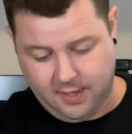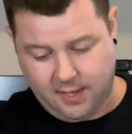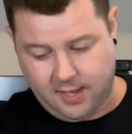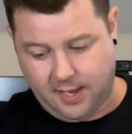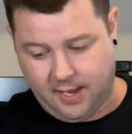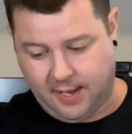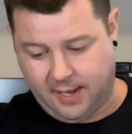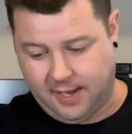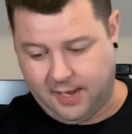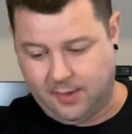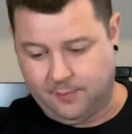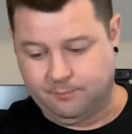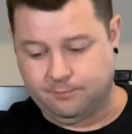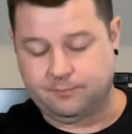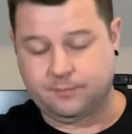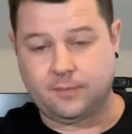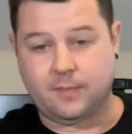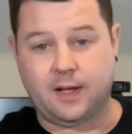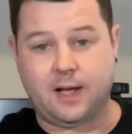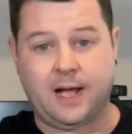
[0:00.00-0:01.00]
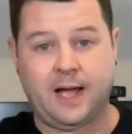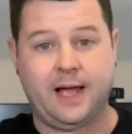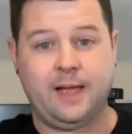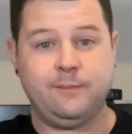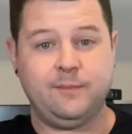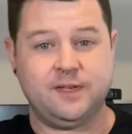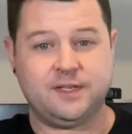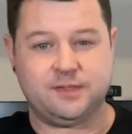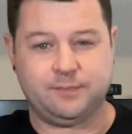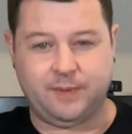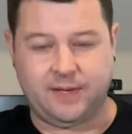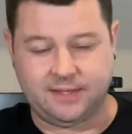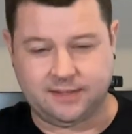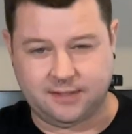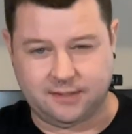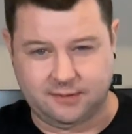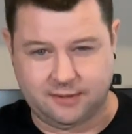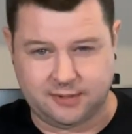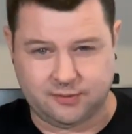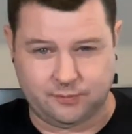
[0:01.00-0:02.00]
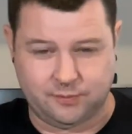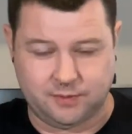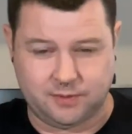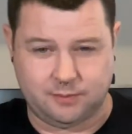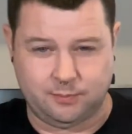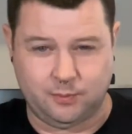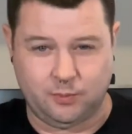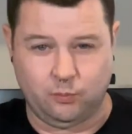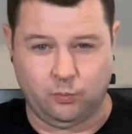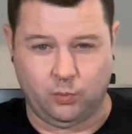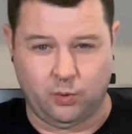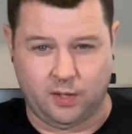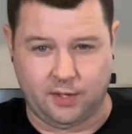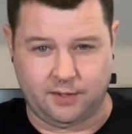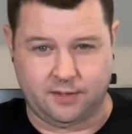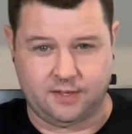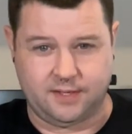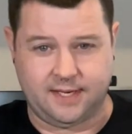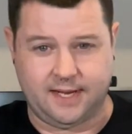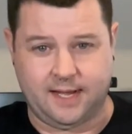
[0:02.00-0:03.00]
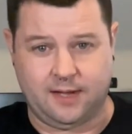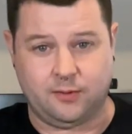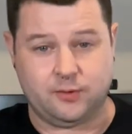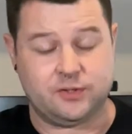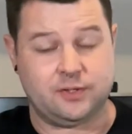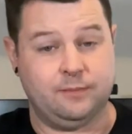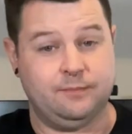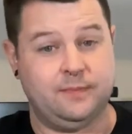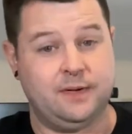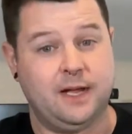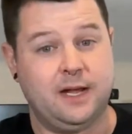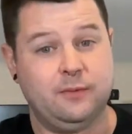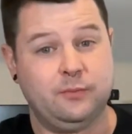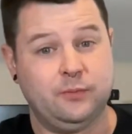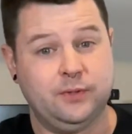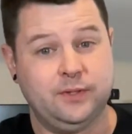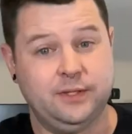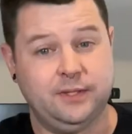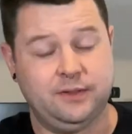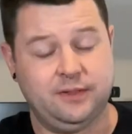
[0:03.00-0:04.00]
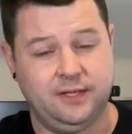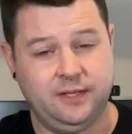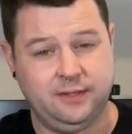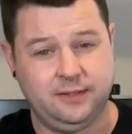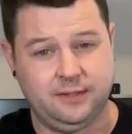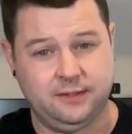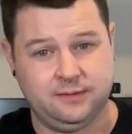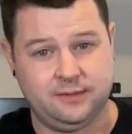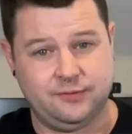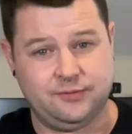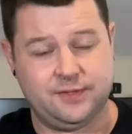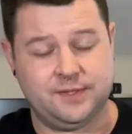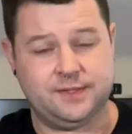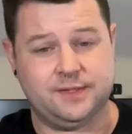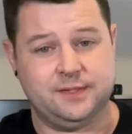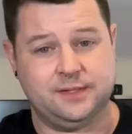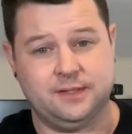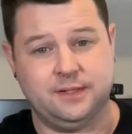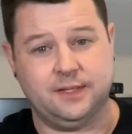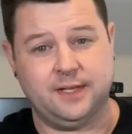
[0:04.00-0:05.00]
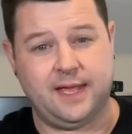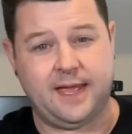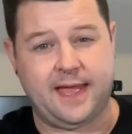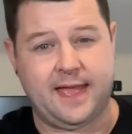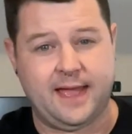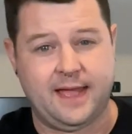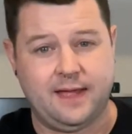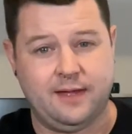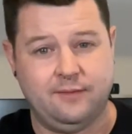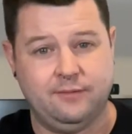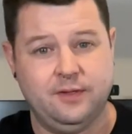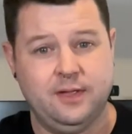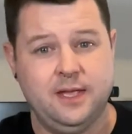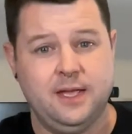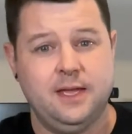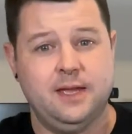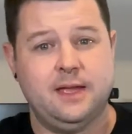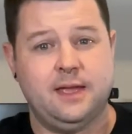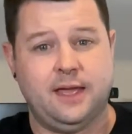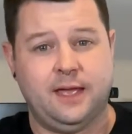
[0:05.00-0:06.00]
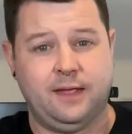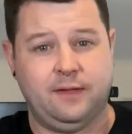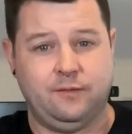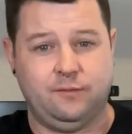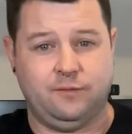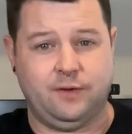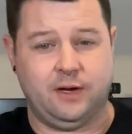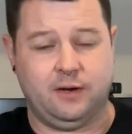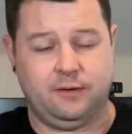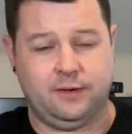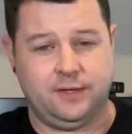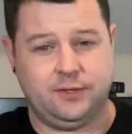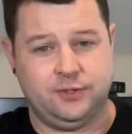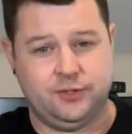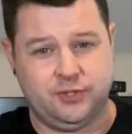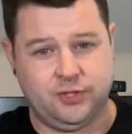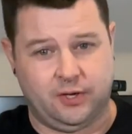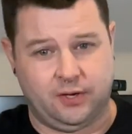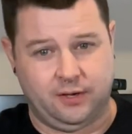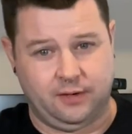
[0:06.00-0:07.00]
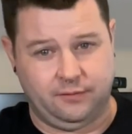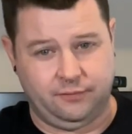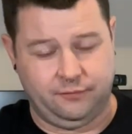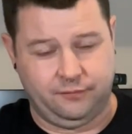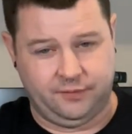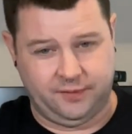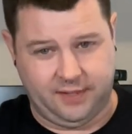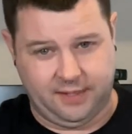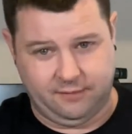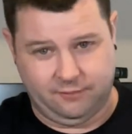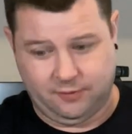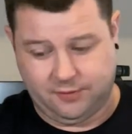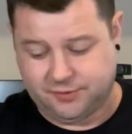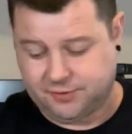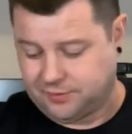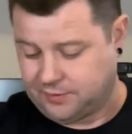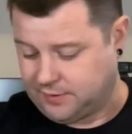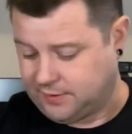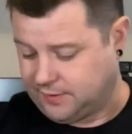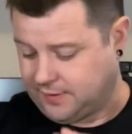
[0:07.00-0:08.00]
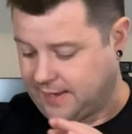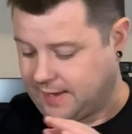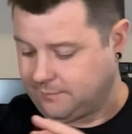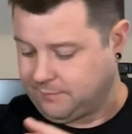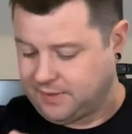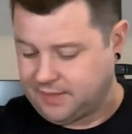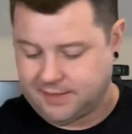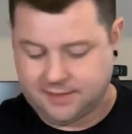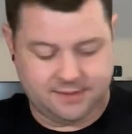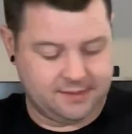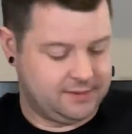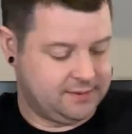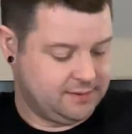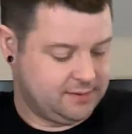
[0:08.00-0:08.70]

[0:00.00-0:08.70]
I'm expecting this one to be watered down, so I'm not really thinking that this is going to have a very dark flavor. So then that means it's